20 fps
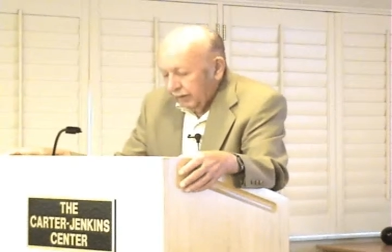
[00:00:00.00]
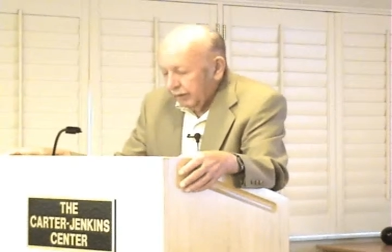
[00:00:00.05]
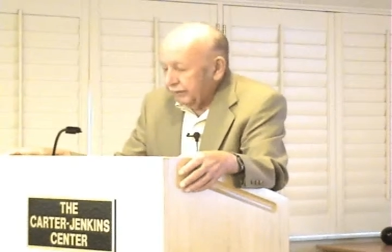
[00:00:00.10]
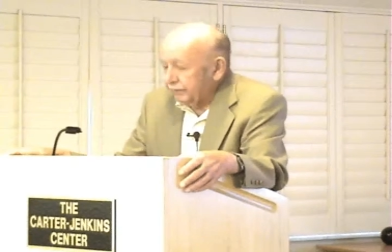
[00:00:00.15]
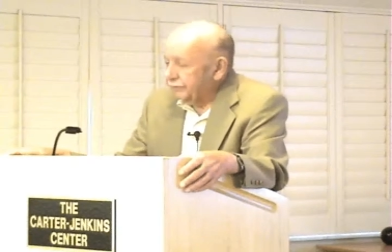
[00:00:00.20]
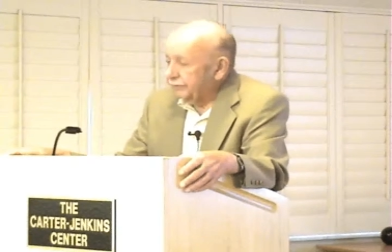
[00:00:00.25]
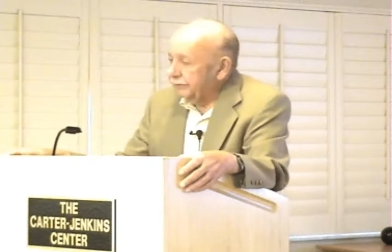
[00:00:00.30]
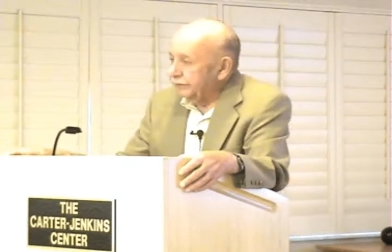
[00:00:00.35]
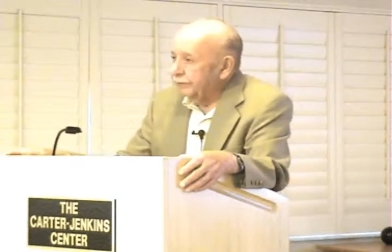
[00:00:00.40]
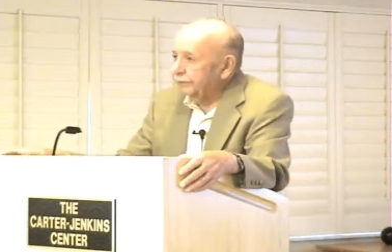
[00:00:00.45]

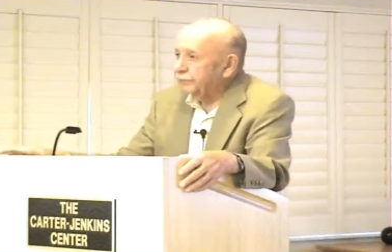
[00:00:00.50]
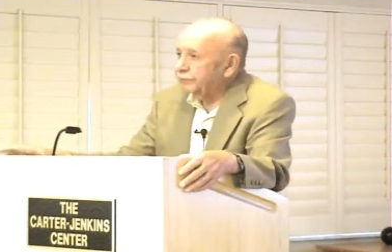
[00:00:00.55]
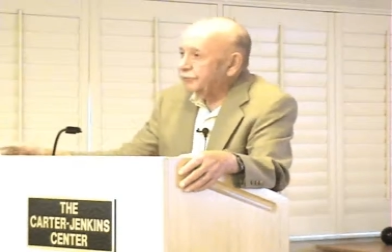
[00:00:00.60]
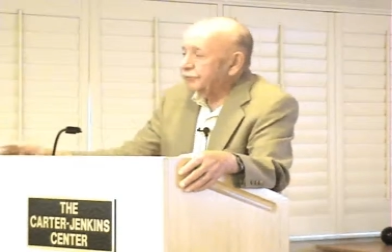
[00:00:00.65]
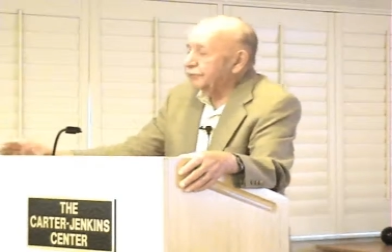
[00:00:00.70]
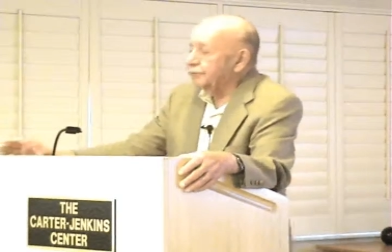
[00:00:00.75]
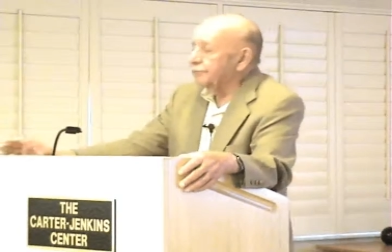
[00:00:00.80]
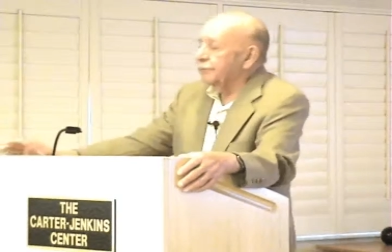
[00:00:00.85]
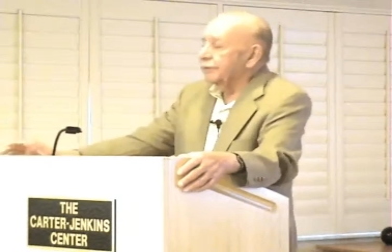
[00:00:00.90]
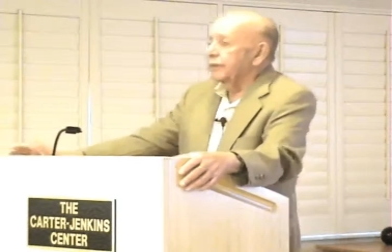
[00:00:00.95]
It
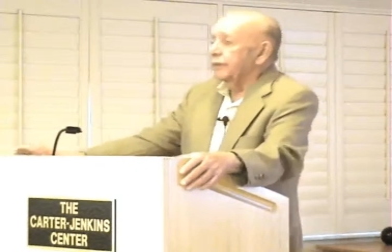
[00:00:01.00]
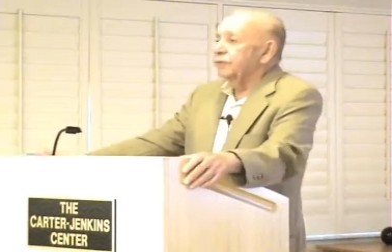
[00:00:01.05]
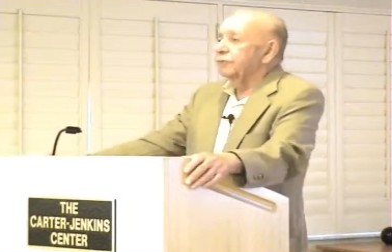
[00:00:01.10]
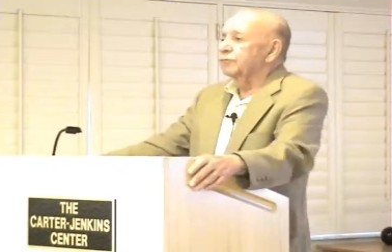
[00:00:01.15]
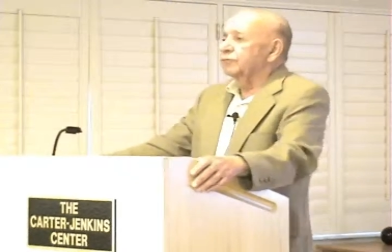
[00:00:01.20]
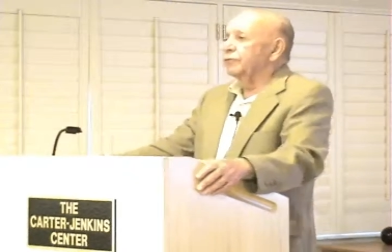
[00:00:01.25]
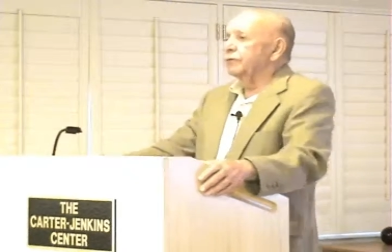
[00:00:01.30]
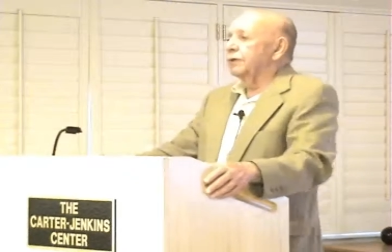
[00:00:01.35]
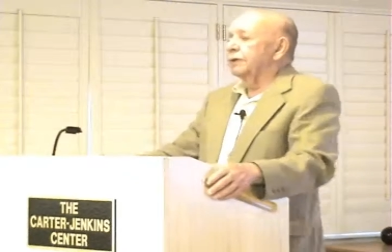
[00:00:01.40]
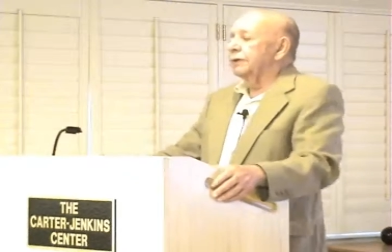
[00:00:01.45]
is
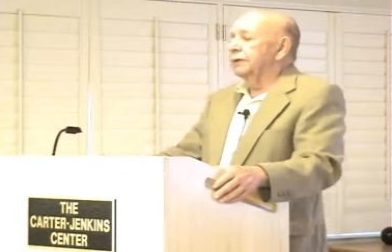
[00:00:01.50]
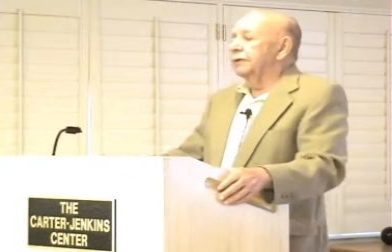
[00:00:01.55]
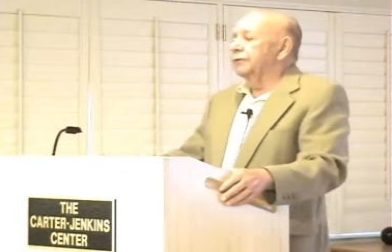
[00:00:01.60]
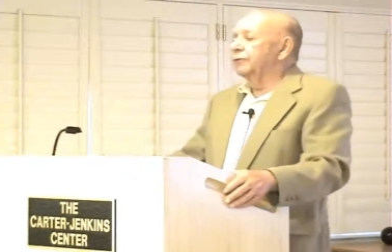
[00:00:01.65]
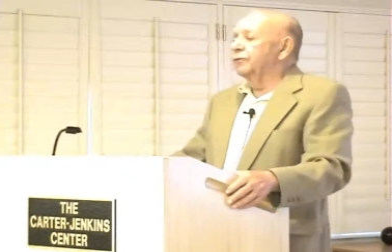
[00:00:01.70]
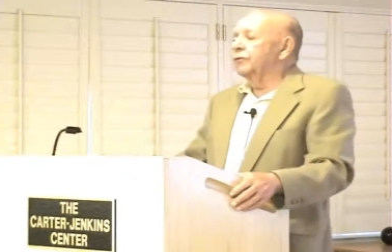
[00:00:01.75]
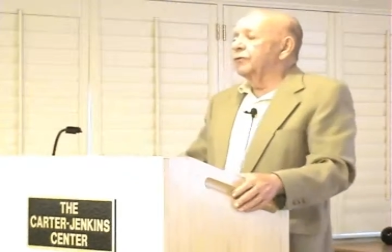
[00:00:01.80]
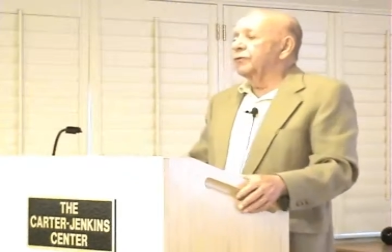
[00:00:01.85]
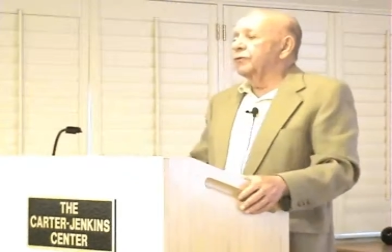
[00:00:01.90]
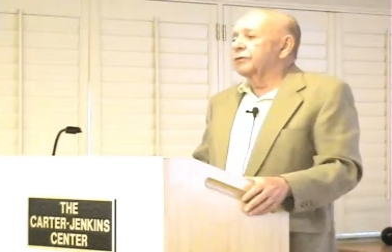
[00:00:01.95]
frequently
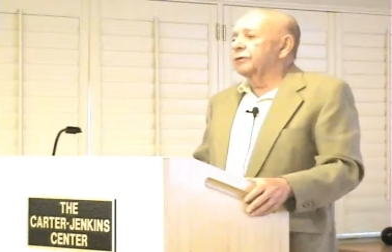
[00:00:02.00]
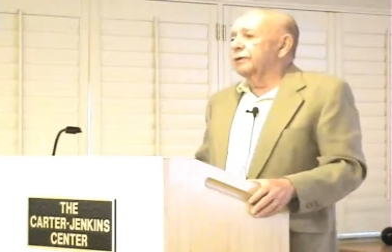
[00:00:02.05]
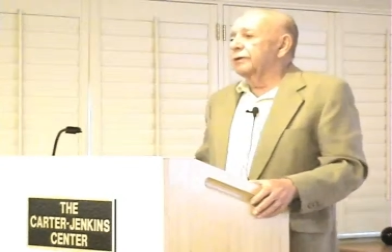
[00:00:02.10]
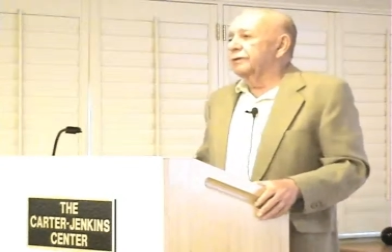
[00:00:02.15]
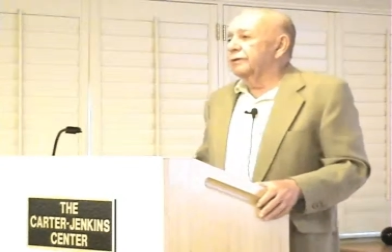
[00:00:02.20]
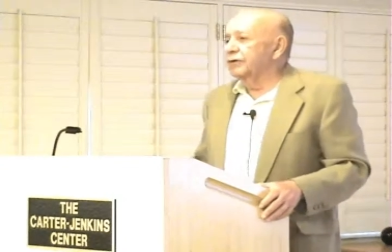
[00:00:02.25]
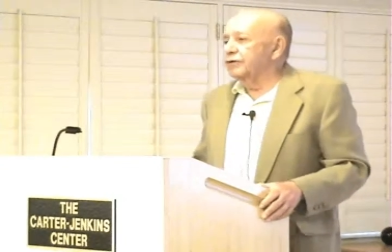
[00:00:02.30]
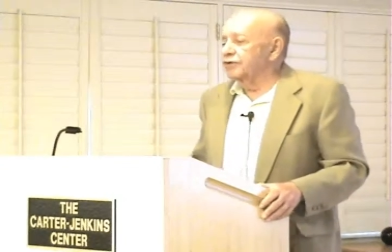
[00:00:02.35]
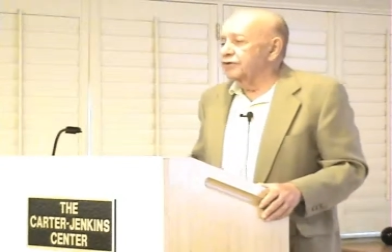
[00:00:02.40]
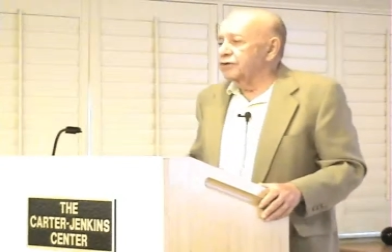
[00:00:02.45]
ignored
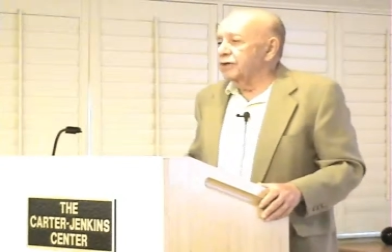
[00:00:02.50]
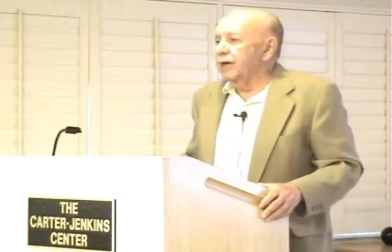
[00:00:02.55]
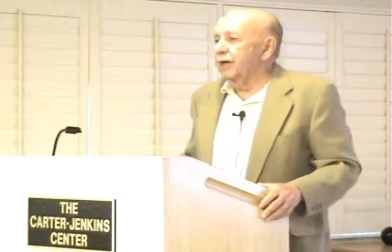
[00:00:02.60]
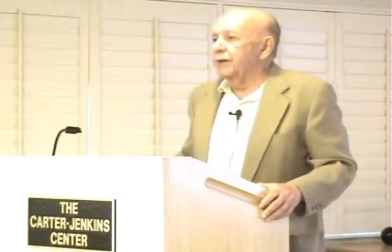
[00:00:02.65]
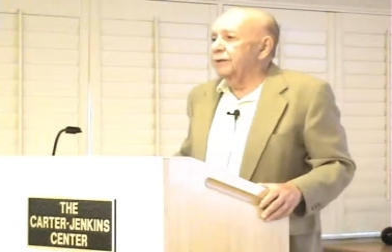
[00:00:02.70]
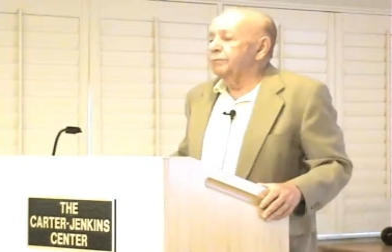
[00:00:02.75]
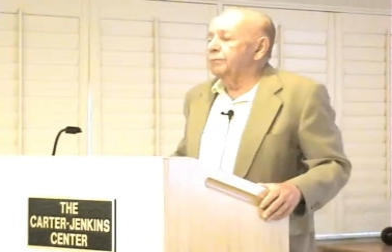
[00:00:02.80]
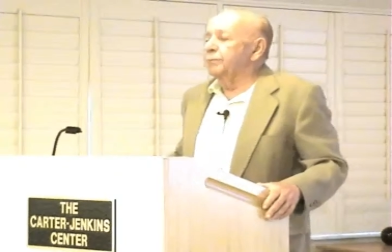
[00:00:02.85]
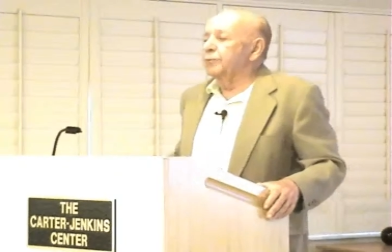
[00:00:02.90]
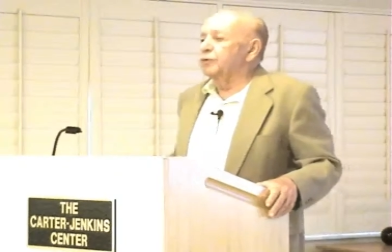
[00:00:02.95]
that the
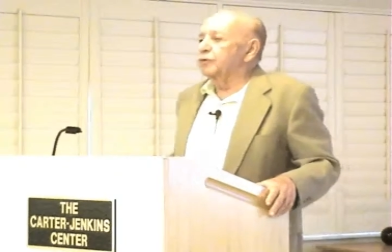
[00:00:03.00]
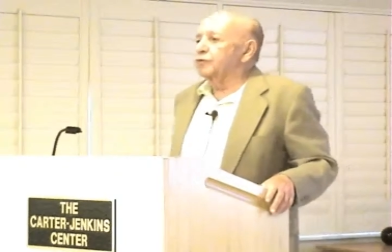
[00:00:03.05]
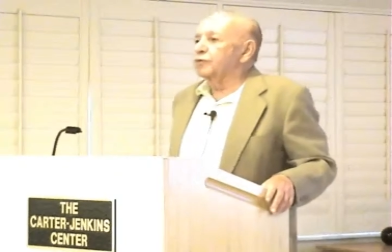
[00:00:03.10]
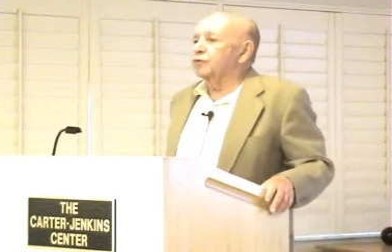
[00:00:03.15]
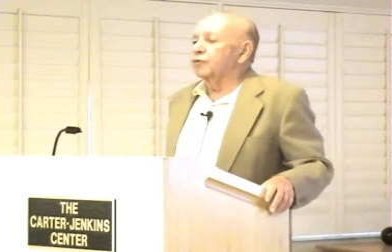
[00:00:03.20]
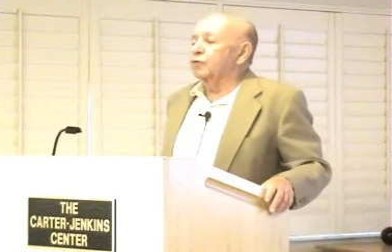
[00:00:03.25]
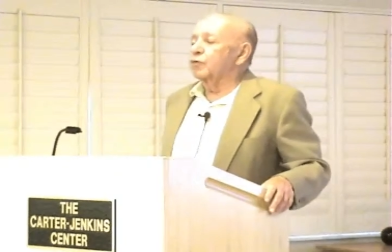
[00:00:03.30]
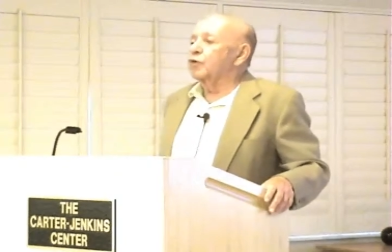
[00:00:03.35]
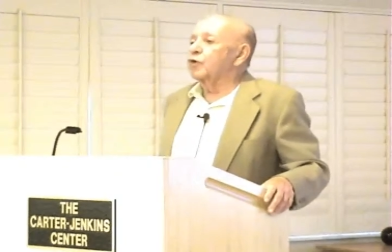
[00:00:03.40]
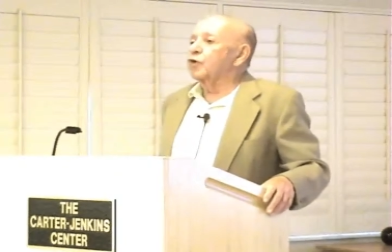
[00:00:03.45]
child
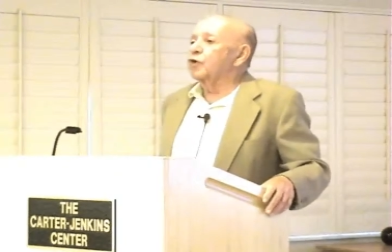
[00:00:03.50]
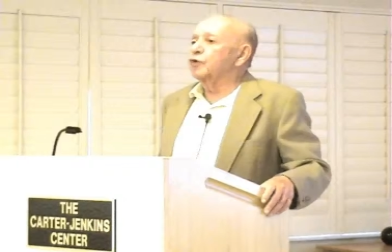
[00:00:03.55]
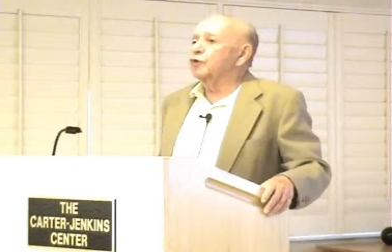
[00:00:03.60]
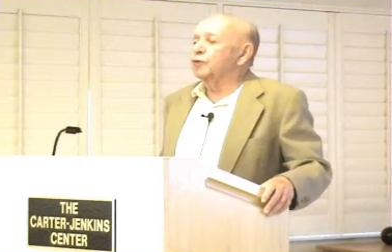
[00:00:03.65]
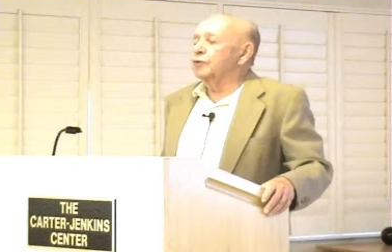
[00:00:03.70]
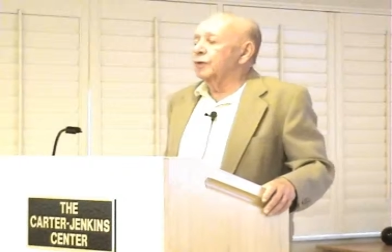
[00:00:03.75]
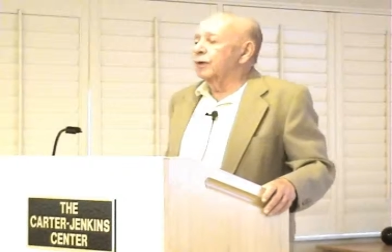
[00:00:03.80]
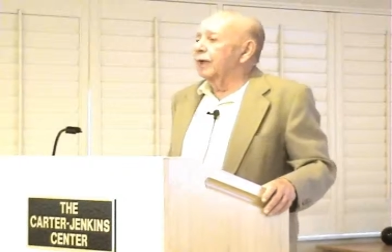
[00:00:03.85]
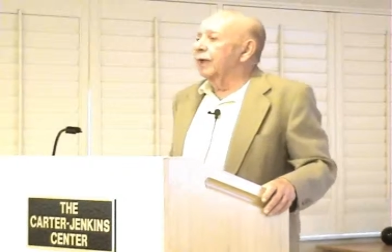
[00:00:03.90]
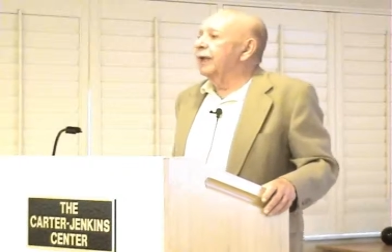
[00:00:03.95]
must learn
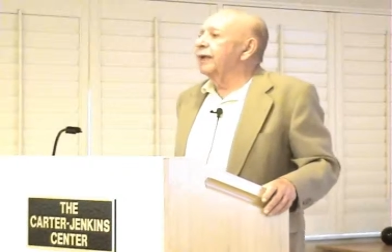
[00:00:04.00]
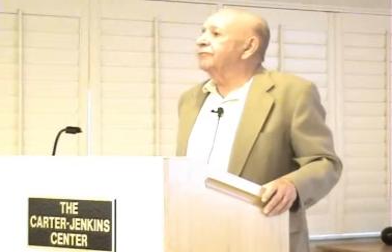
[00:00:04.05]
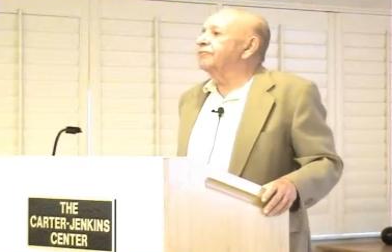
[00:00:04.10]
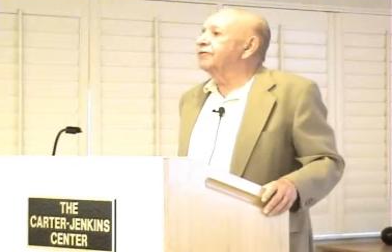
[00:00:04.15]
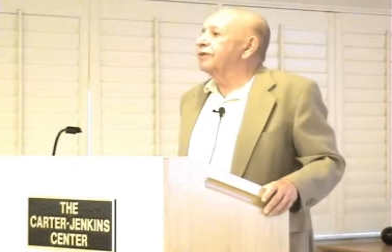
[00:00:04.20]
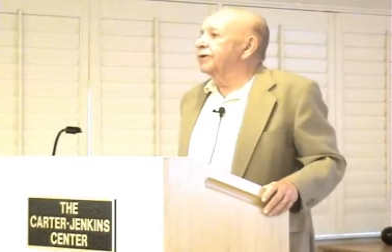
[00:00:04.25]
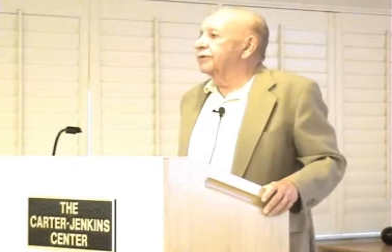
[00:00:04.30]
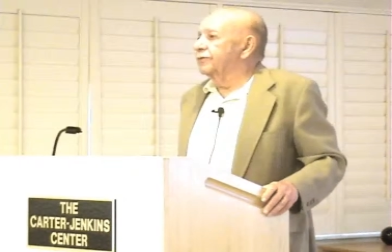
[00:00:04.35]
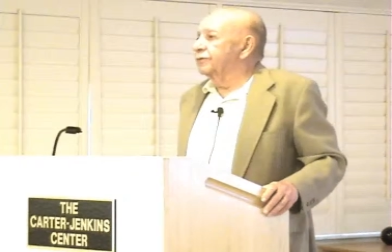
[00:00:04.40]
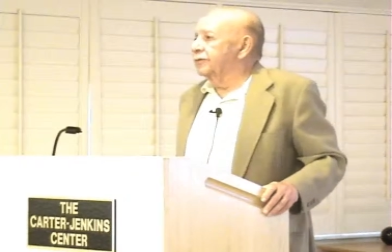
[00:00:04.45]

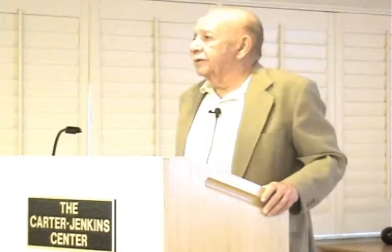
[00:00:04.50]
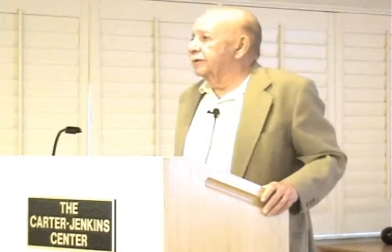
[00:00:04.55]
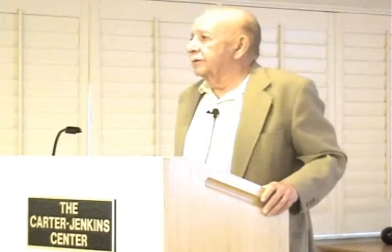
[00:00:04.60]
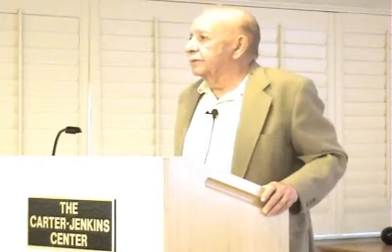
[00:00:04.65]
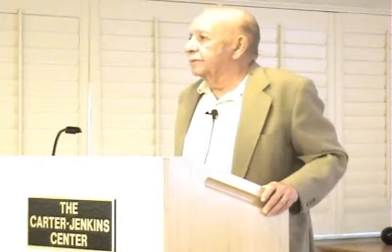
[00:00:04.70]
everything.